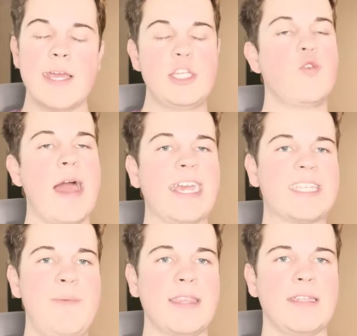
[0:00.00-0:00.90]
Do I
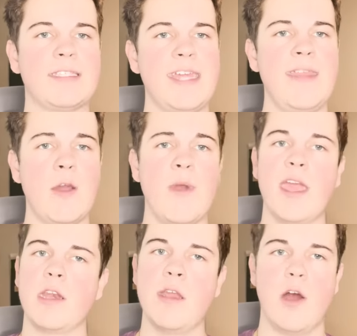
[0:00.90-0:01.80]
expect it to stay that
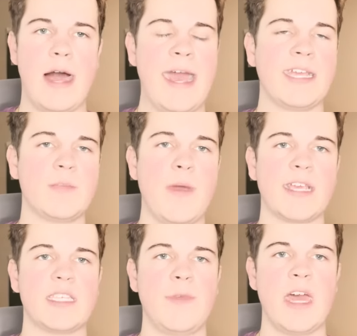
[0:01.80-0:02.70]
way? No, I
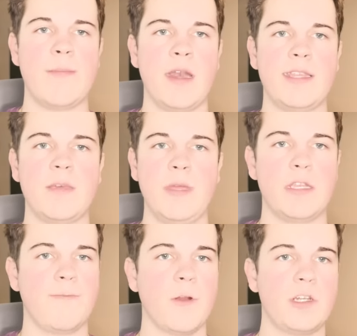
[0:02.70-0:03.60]
expect some of that money to be
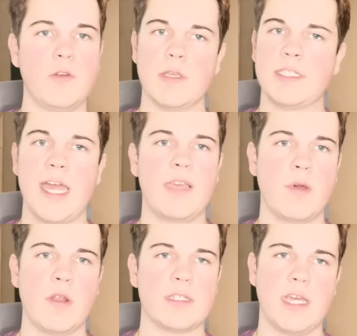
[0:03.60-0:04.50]
deferred to a signing
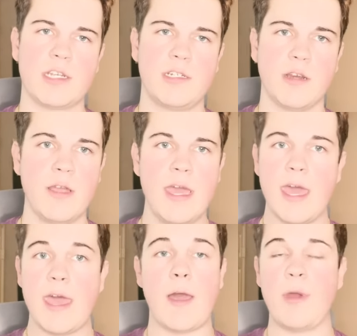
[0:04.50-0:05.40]
bonus next year,
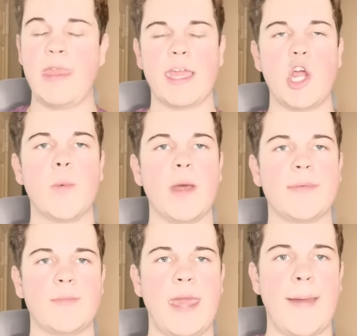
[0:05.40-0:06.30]
and that way they can open
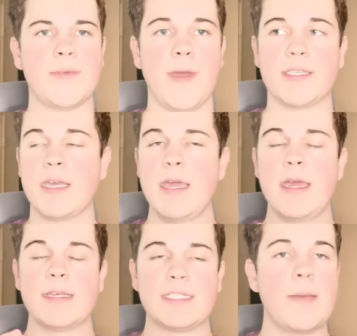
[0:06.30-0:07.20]
up some cap space.
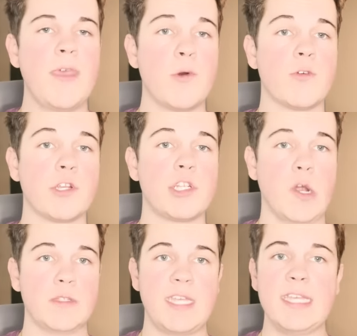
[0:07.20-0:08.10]
Same thing with Chris
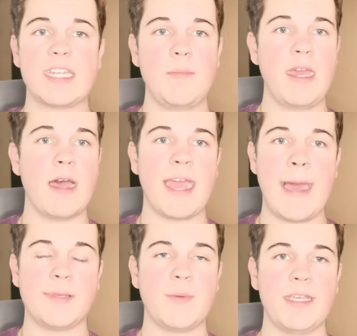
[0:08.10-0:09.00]
Jones. He's going to be a
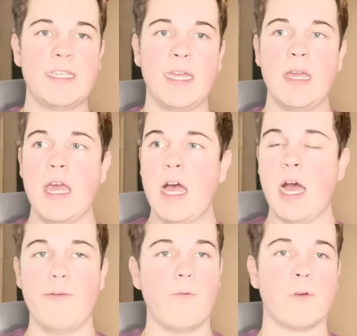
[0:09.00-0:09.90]
cap space hit
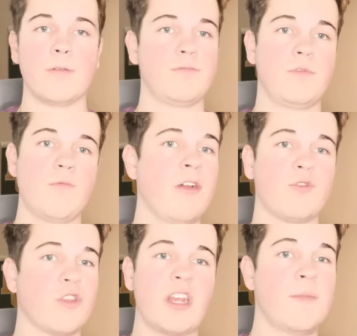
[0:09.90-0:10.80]
of over
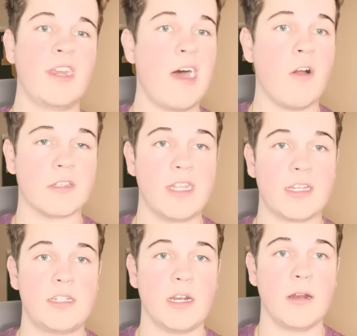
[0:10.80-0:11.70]
around $30 million
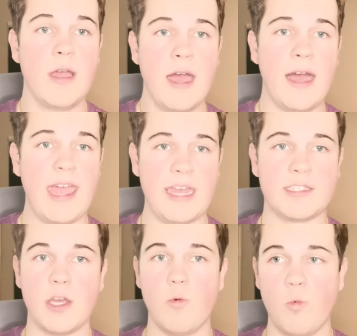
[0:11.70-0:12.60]
next year. Uh, and
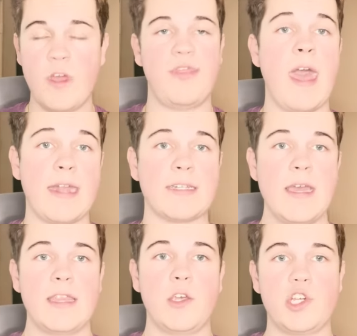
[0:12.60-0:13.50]
so with that,
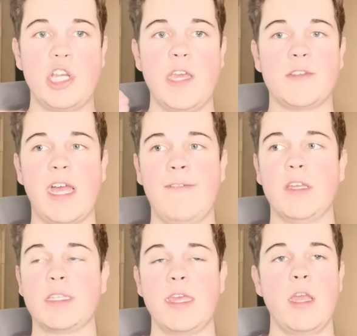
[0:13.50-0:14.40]
the Chiefs
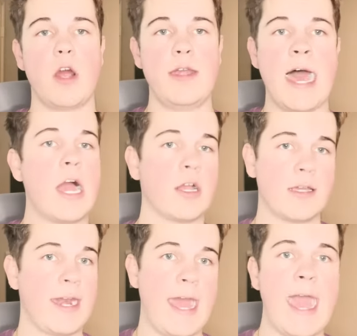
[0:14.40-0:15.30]
obviously not
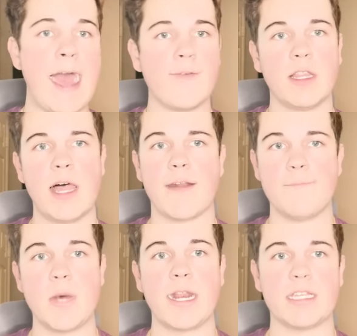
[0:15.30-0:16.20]
going to have a lot of
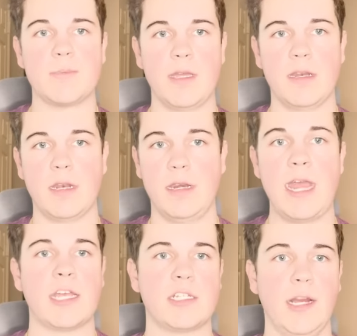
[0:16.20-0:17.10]
money to spend
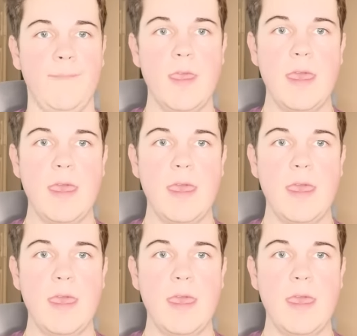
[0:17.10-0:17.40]
next year.